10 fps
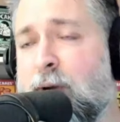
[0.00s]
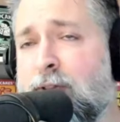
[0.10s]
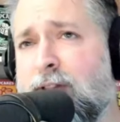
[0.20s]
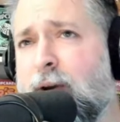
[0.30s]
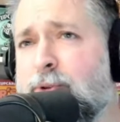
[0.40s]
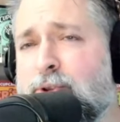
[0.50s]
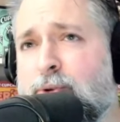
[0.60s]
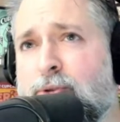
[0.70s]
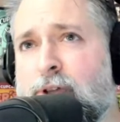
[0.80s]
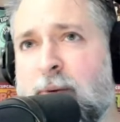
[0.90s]
I thought that was
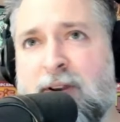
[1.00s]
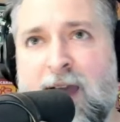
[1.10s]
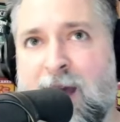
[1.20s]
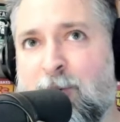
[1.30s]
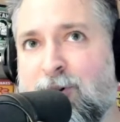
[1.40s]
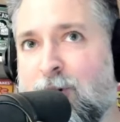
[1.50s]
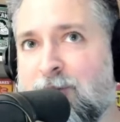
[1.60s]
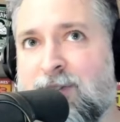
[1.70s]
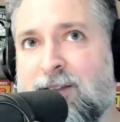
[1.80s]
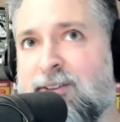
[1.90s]
cool. I mean, Apple
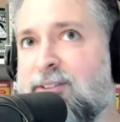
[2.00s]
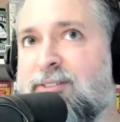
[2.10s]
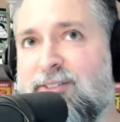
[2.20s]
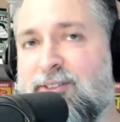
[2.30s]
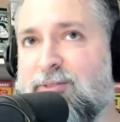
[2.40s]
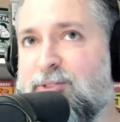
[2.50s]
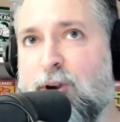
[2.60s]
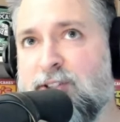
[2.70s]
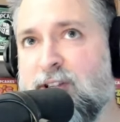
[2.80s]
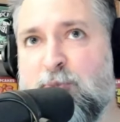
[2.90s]
always had the
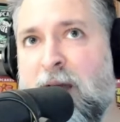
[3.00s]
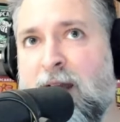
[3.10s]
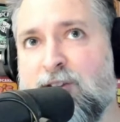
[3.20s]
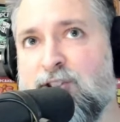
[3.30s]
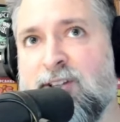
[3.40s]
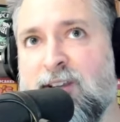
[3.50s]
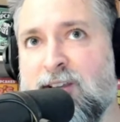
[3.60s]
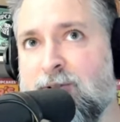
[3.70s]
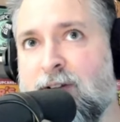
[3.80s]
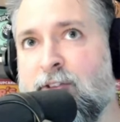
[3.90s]
craziest packaging that
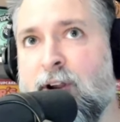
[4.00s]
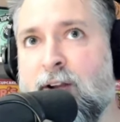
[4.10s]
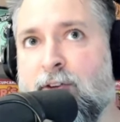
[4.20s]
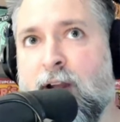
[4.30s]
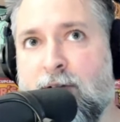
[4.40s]
you never, ever,